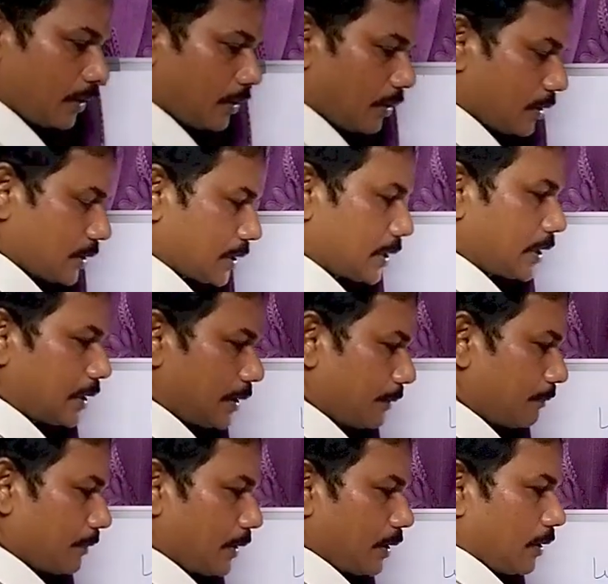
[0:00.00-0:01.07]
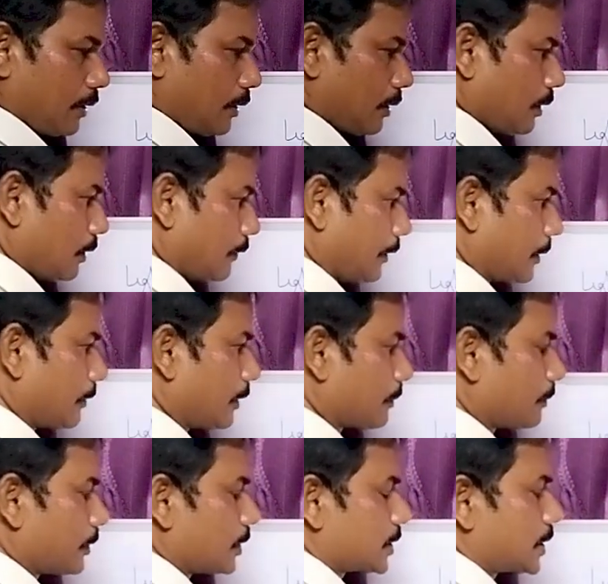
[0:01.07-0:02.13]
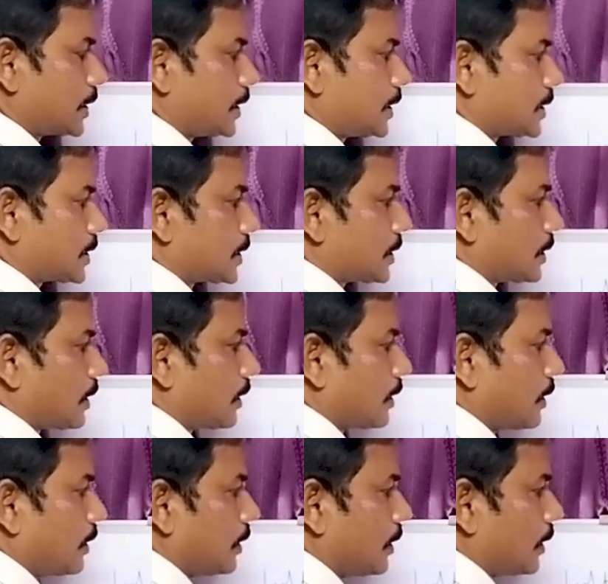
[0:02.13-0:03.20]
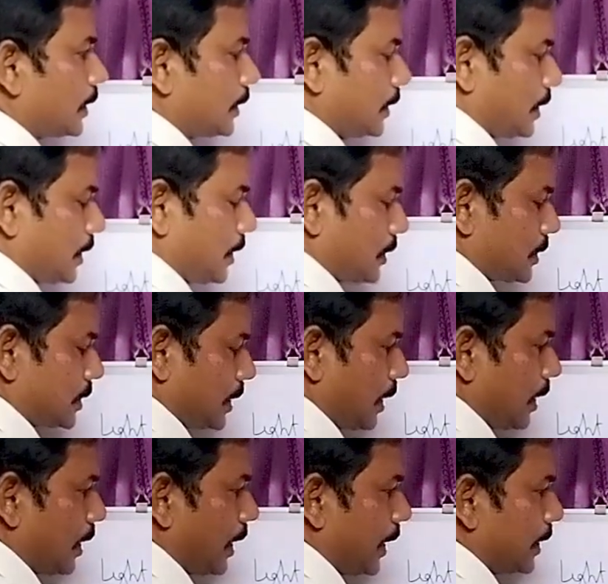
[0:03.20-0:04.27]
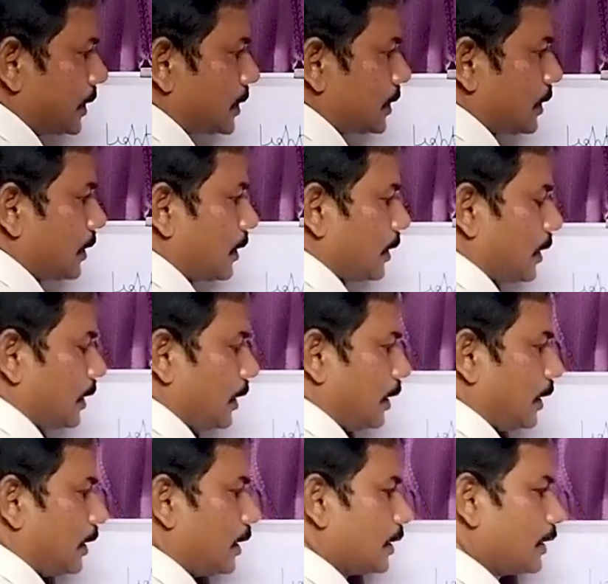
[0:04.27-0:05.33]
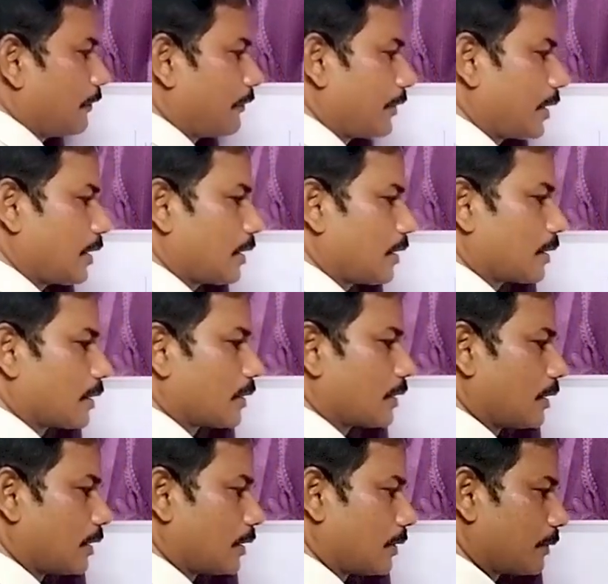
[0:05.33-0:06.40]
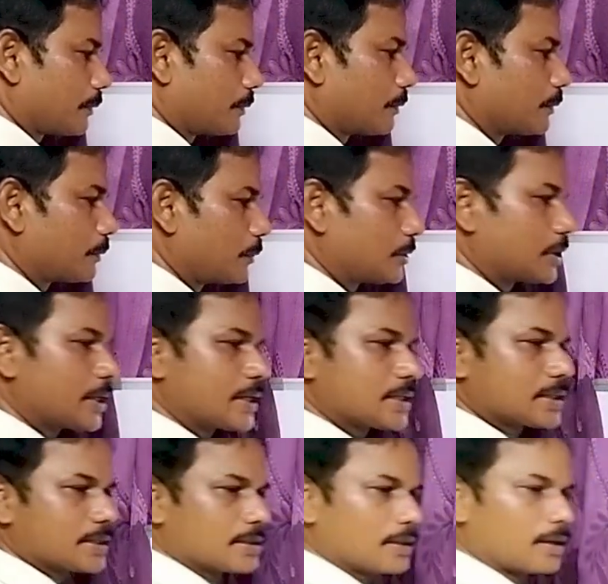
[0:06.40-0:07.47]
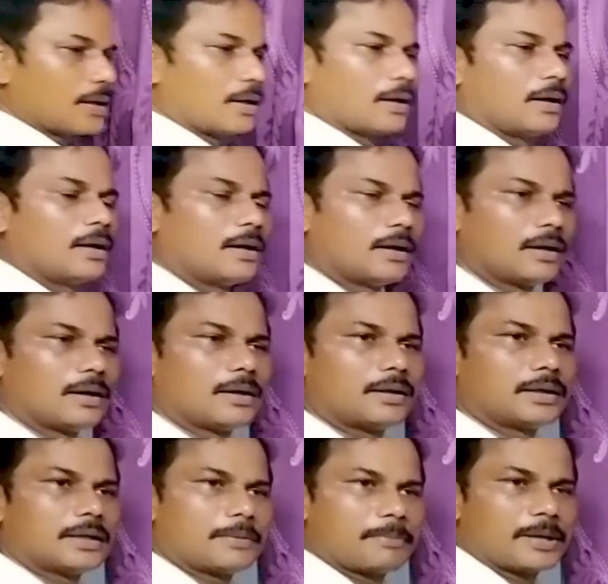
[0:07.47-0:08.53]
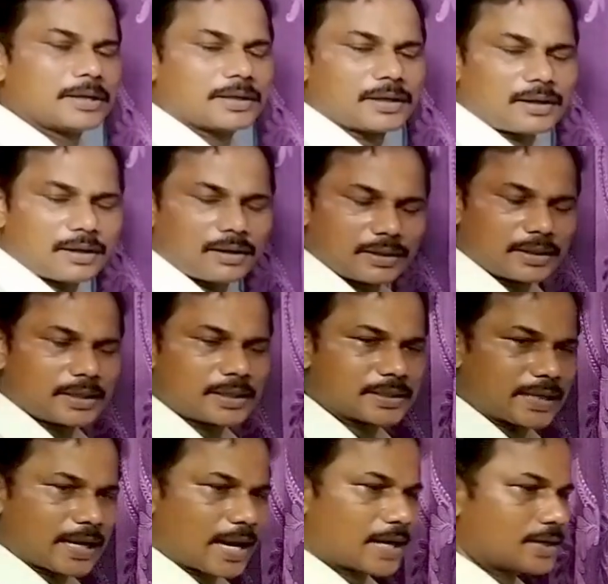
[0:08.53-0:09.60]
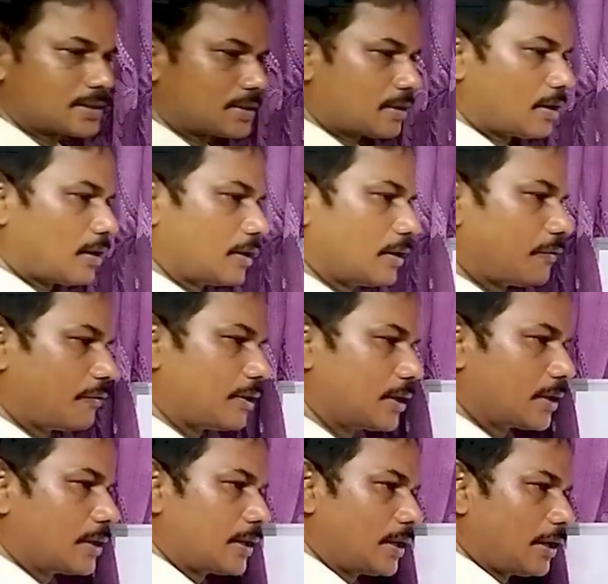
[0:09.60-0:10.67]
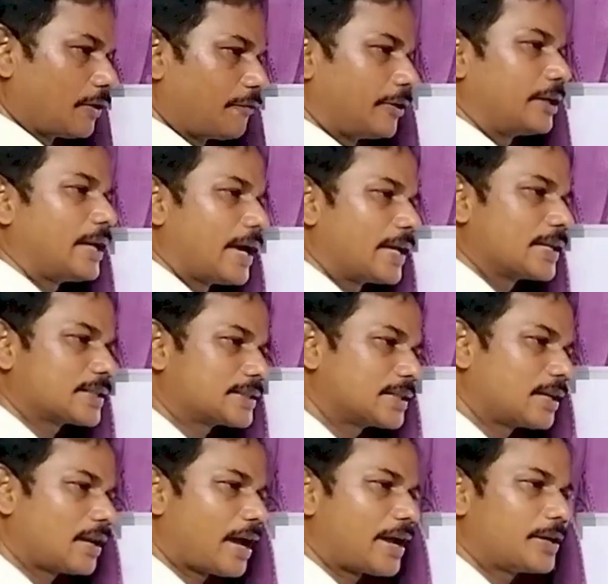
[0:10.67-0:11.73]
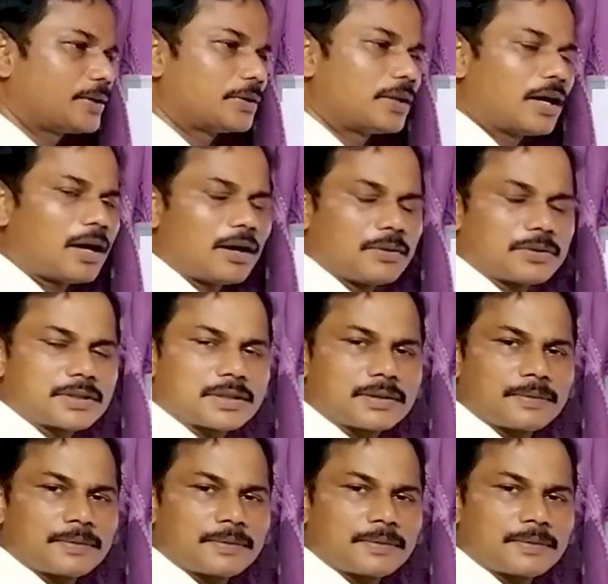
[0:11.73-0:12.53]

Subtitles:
see when a person is in the sunlight, if he put his a mirror in his hand, and if he directs the light to the house,